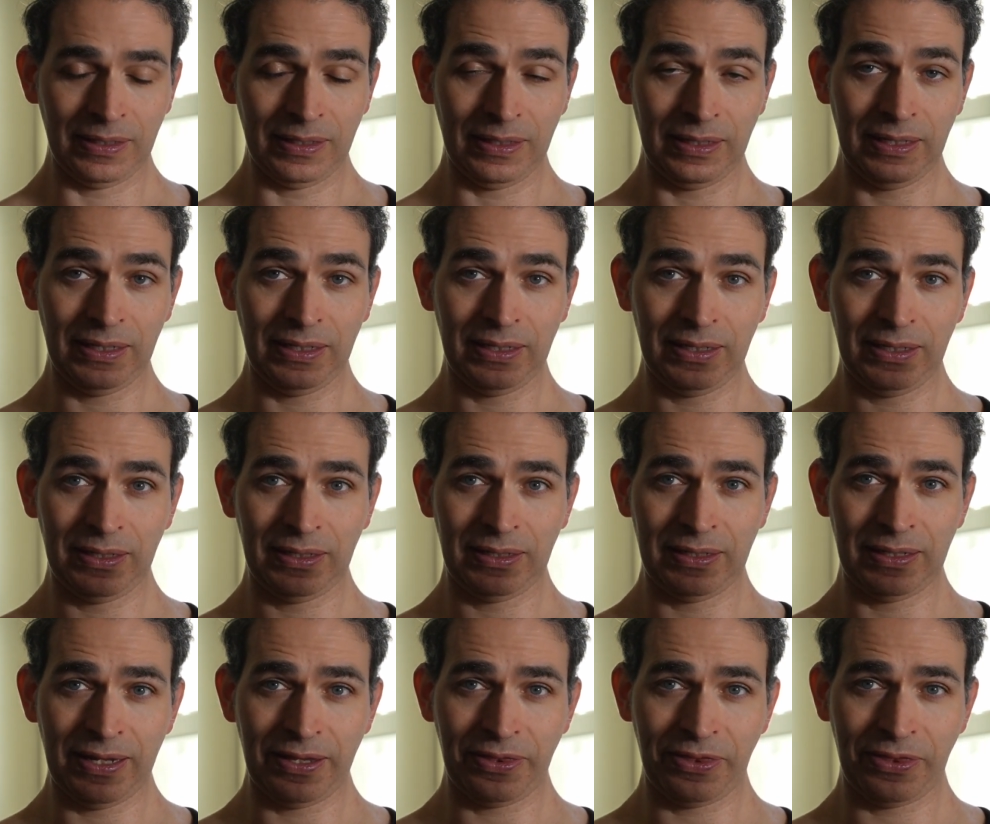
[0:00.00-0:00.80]

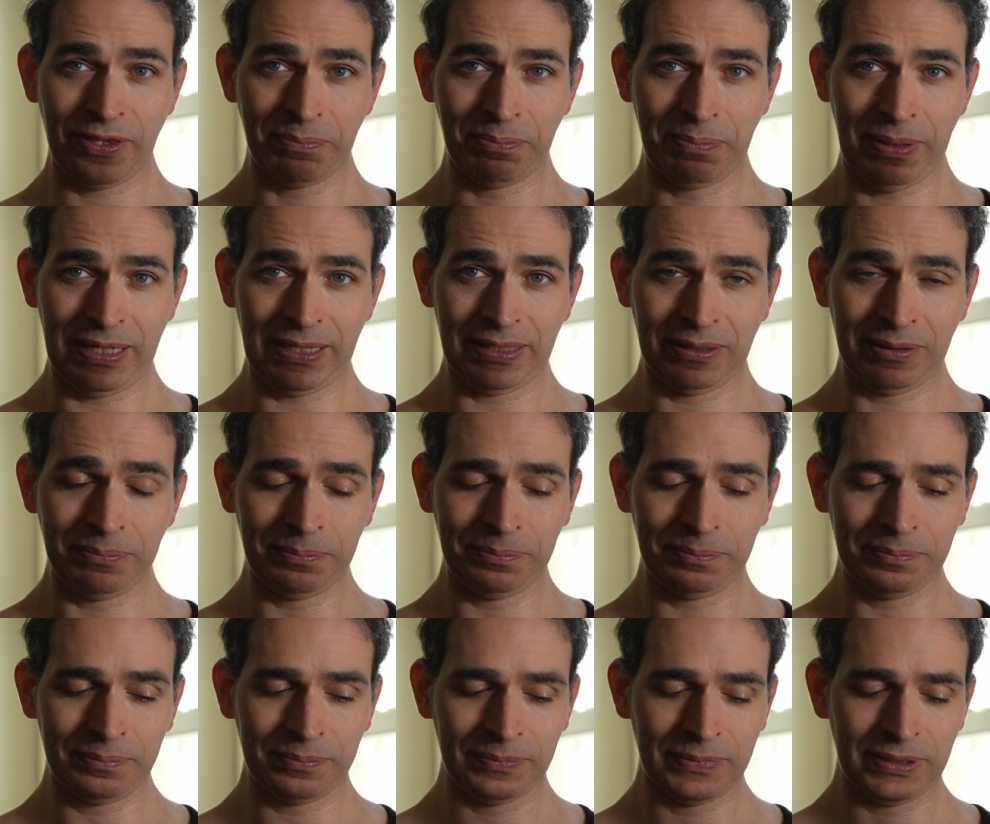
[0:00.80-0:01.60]
And at the
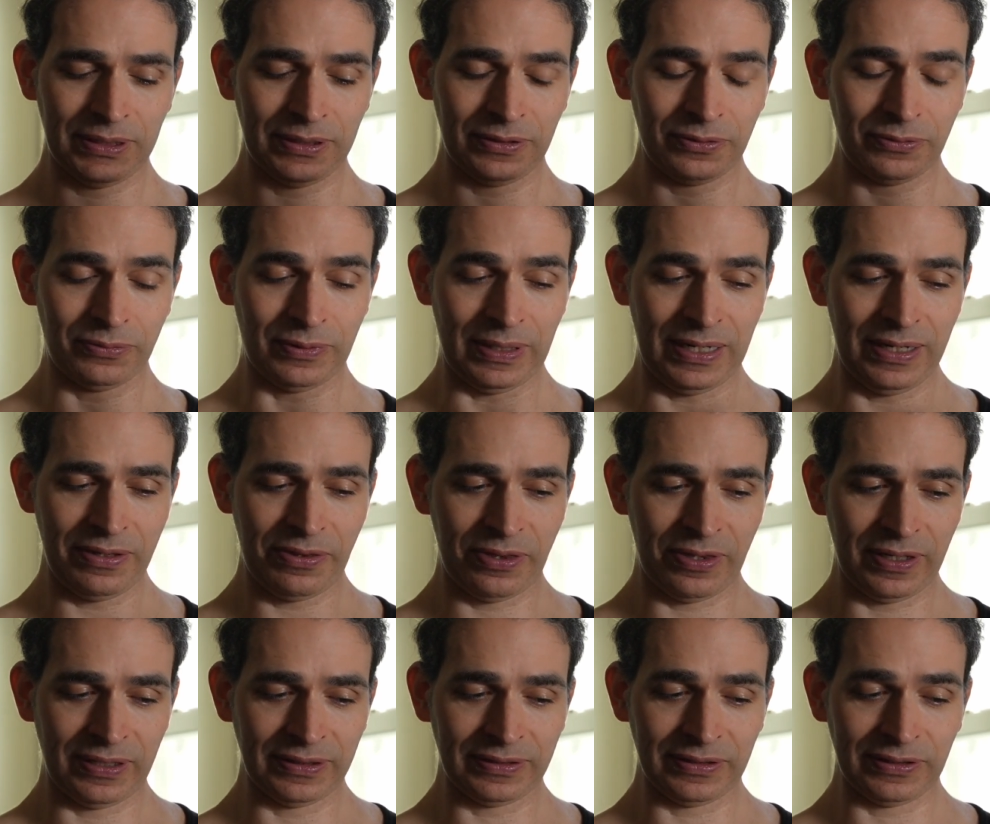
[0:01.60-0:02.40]
bottom right,
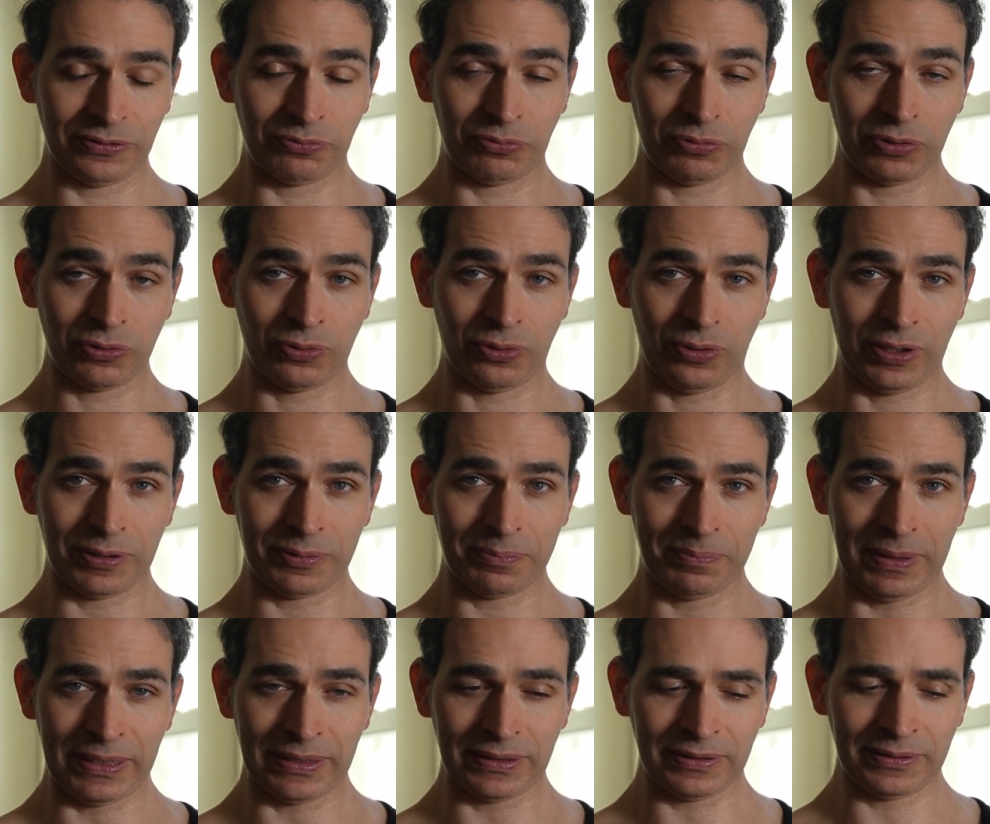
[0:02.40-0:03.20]
there's this record
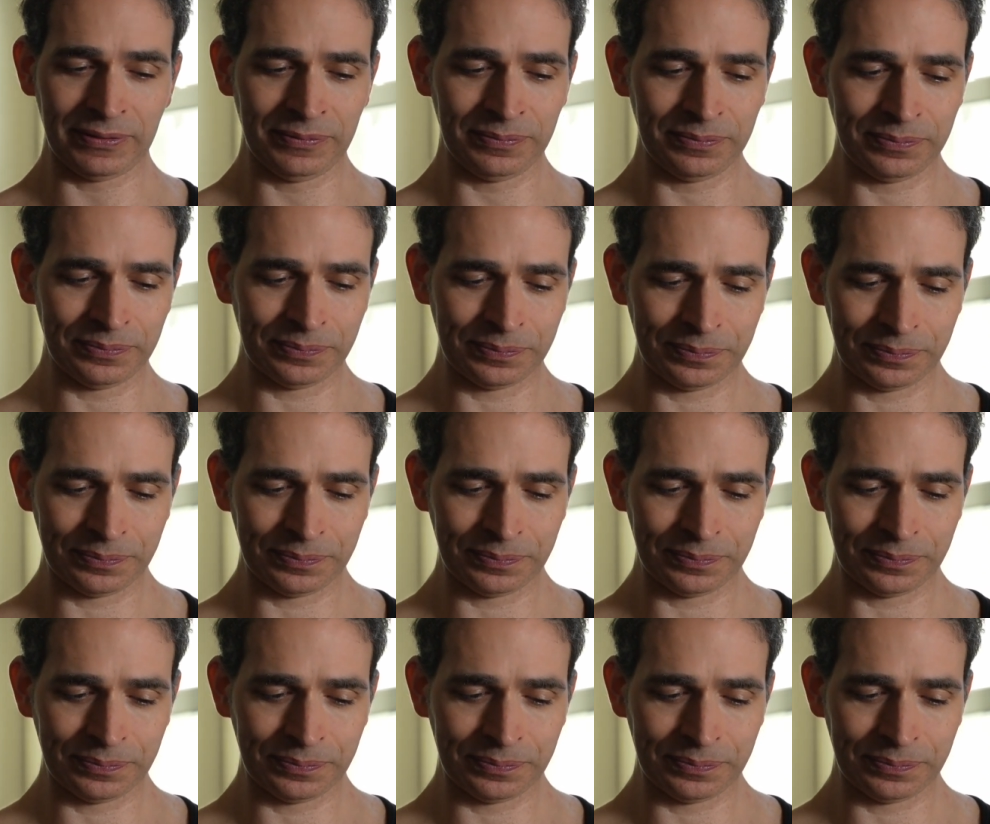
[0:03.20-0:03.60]
button.